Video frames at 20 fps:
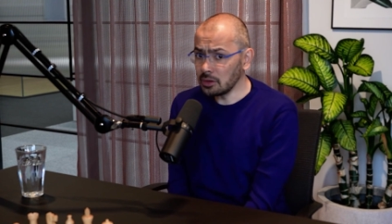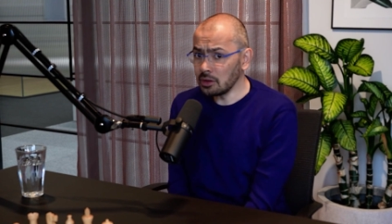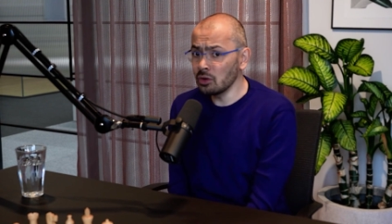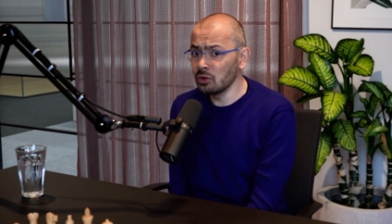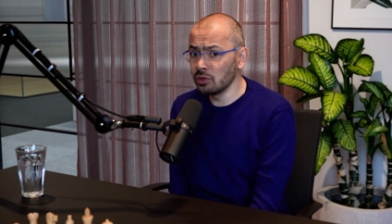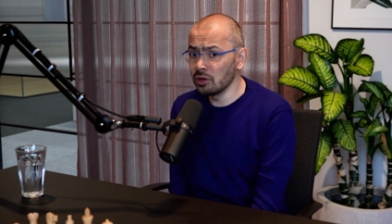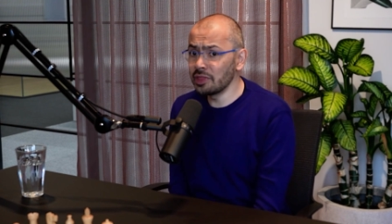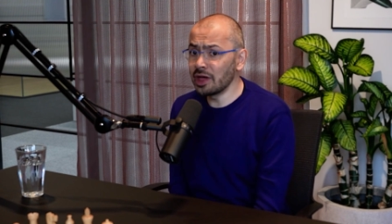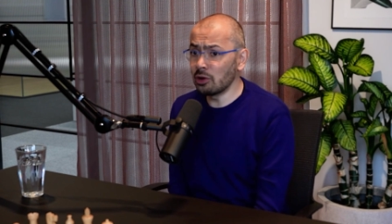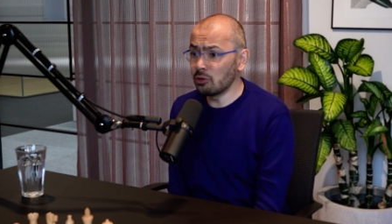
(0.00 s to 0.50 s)

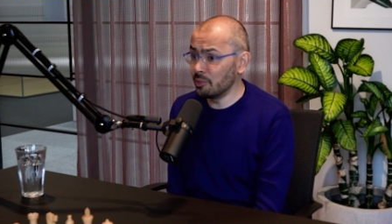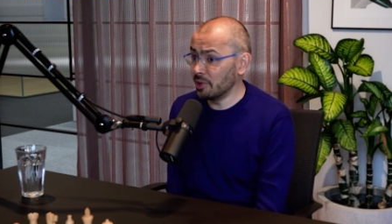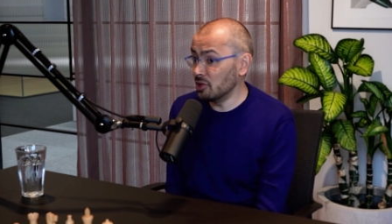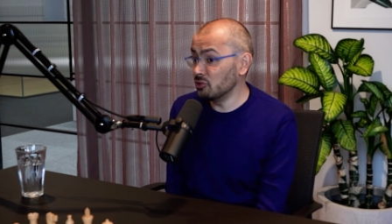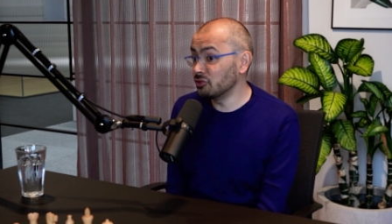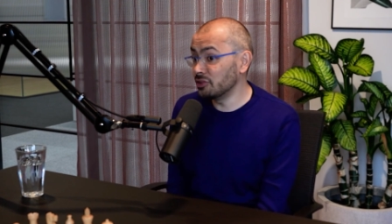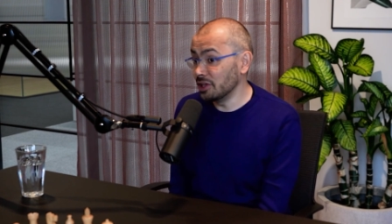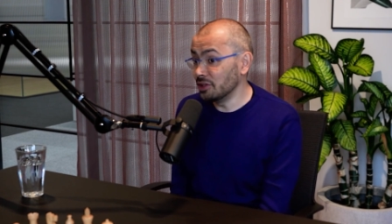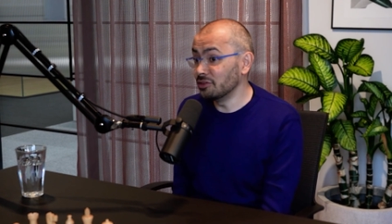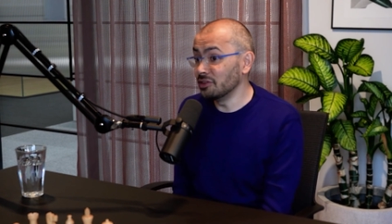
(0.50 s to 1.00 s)
Although that would be
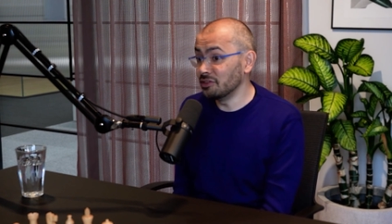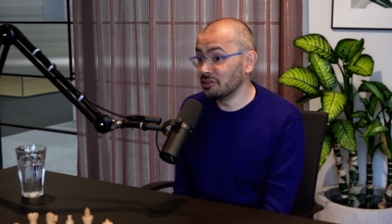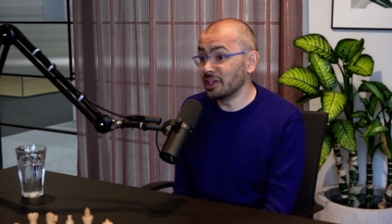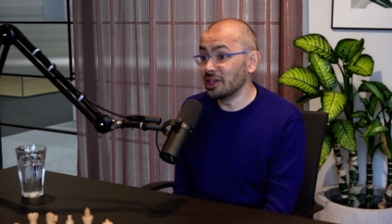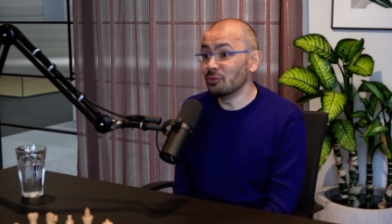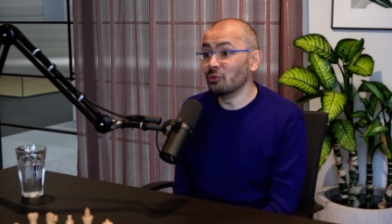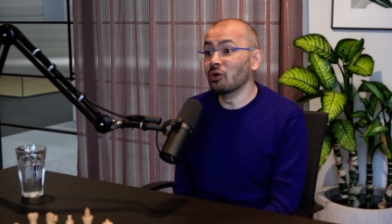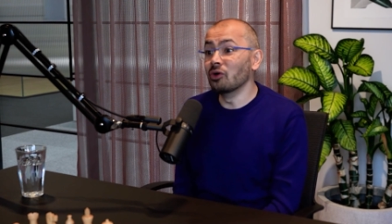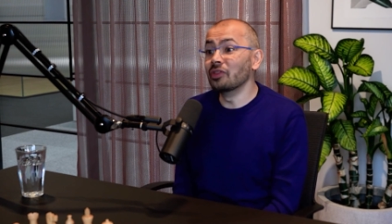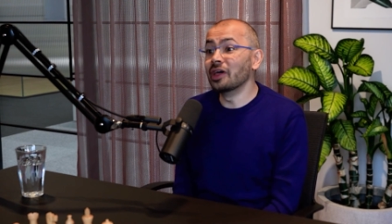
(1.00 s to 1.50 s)
interesting to
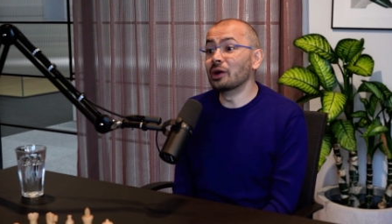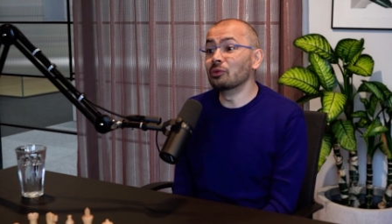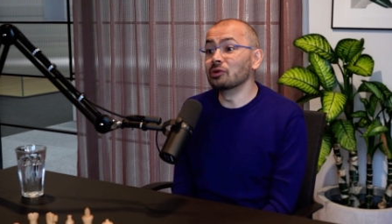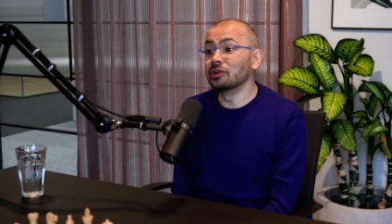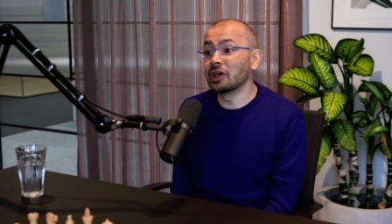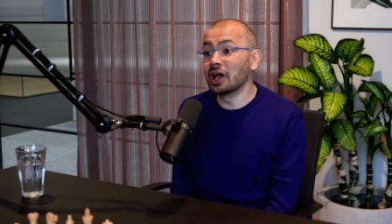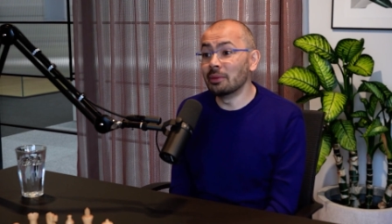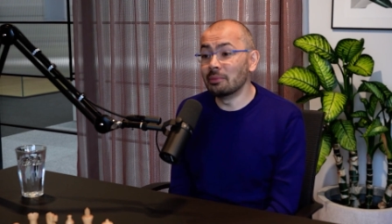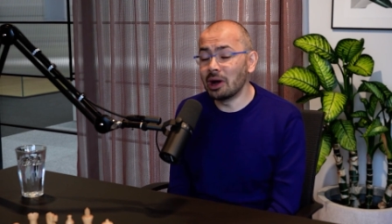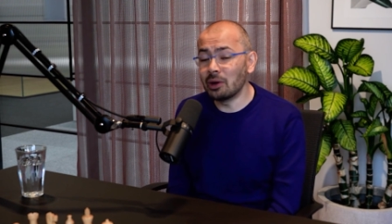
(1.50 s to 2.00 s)
see what that
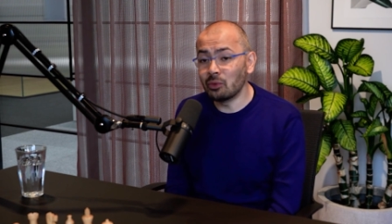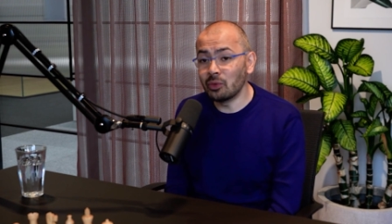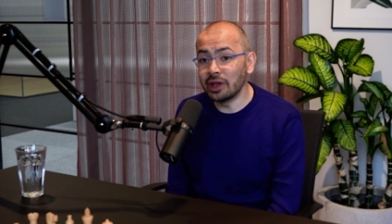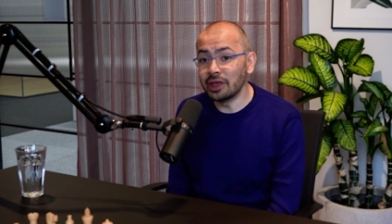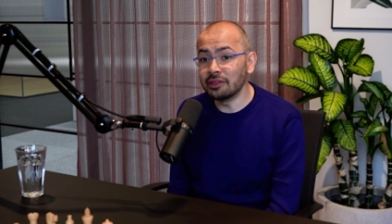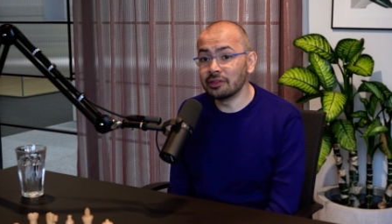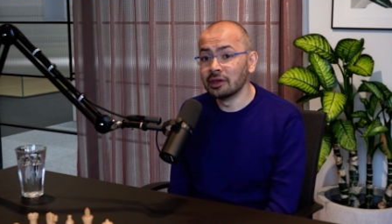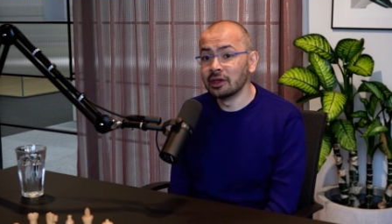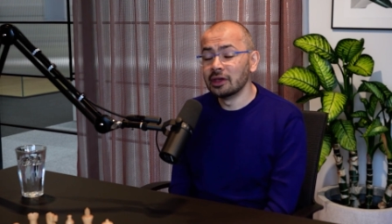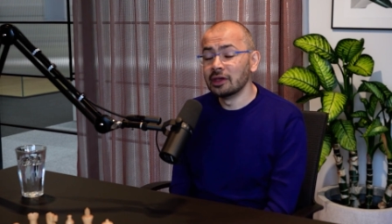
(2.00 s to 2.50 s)
would come up
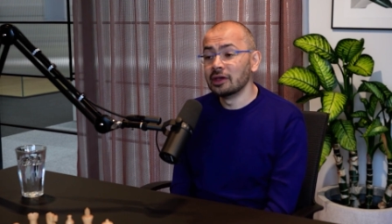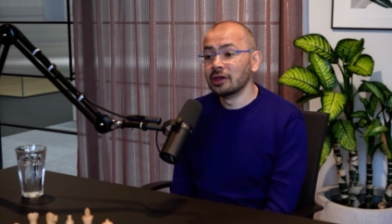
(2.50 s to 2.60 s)
with.